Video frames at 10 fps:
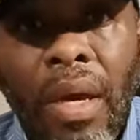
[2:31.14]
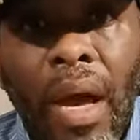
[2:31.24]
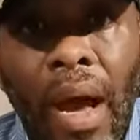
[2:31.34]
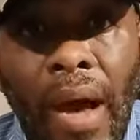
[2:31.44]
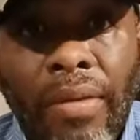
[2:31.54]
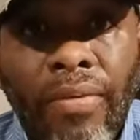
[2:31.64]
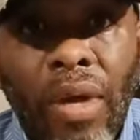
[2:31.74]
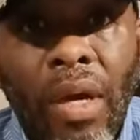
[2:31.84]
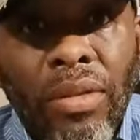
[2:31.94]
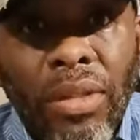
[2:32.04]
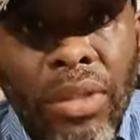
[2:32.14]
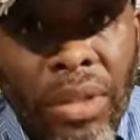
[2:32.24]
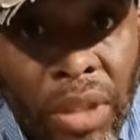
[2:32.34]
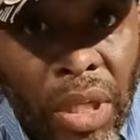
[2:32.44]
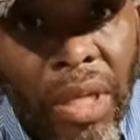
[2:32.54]
out of darkness
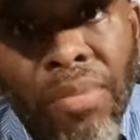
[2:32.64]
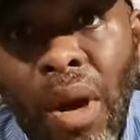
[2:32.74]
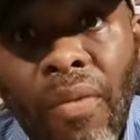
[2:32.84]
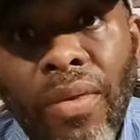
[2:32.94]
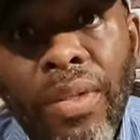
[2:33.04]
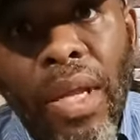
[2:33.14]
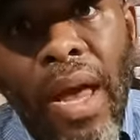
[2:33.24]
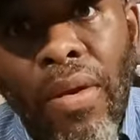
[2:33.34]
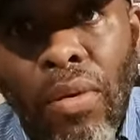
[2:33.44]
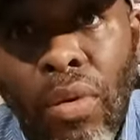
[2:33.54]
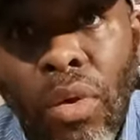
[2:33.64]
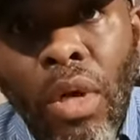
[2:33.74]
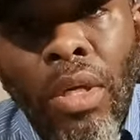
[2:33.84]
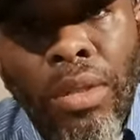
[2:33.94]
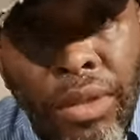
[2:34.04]
into his marvelous light, who
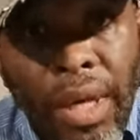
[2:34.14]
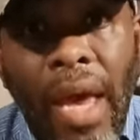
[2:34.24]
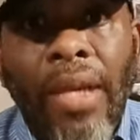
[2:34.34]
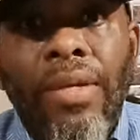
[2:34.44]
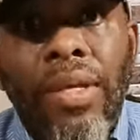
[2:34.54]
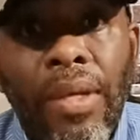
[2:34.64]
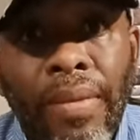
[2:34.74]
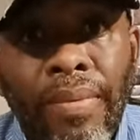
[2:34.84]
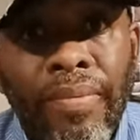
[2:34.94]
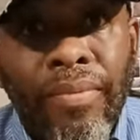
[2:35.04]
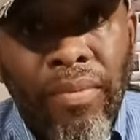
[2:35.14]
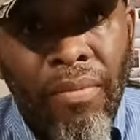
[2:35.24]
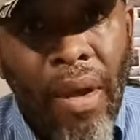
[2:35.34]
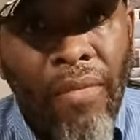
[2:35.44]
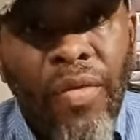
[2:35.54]
set
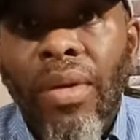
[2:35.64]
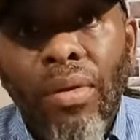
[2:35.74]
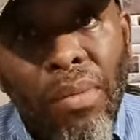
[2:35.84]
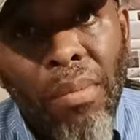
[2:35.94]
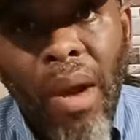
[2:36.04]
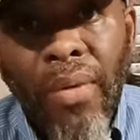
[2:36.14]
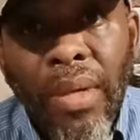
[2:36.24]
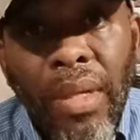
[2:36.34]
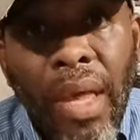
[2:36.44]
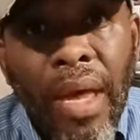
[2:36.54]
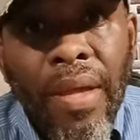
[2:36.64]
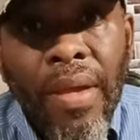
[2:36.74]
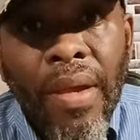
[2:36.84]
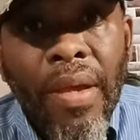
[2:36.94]
my feet on the miry clay